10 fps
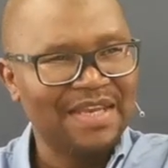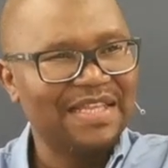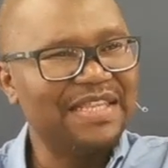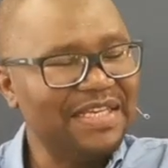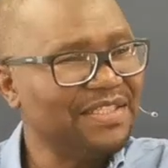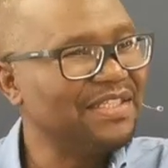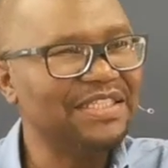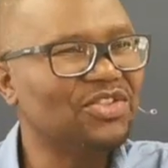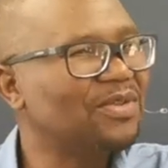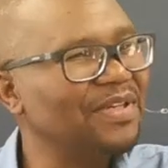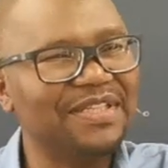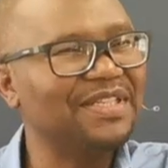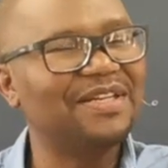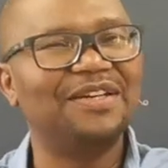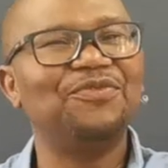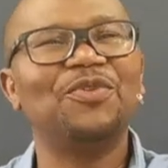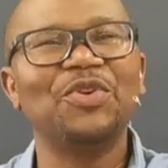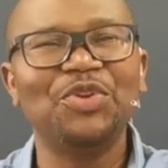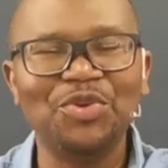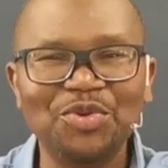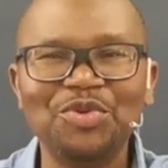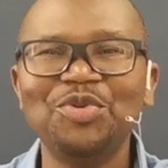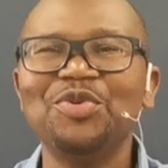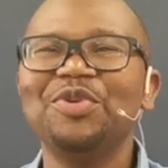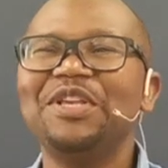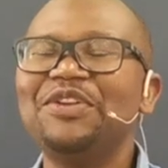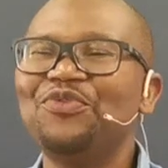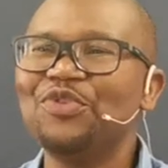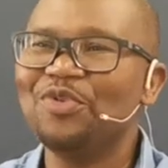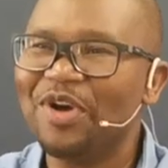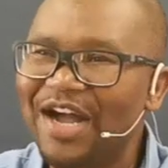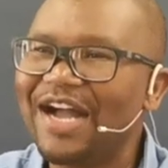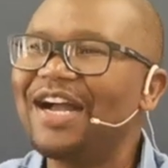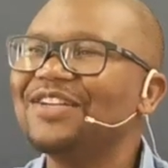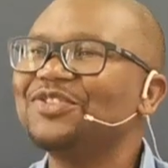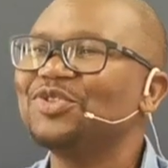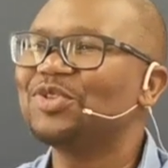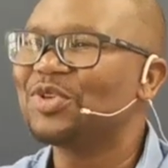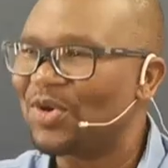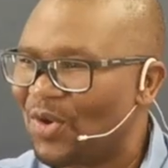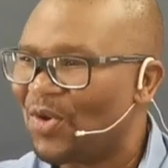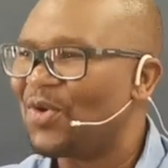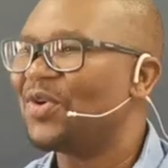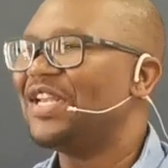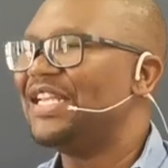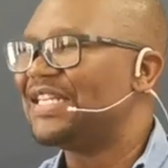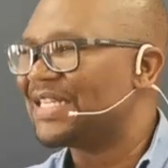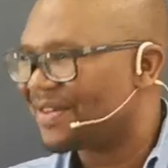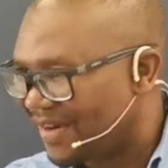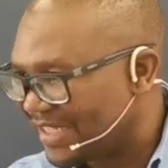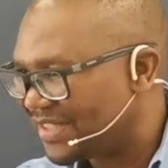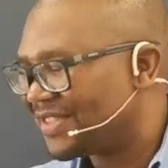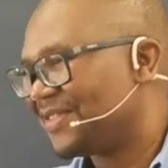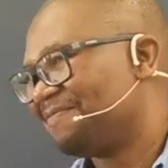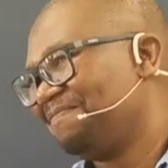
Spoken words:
This is critical for you if you are to grow in Christ.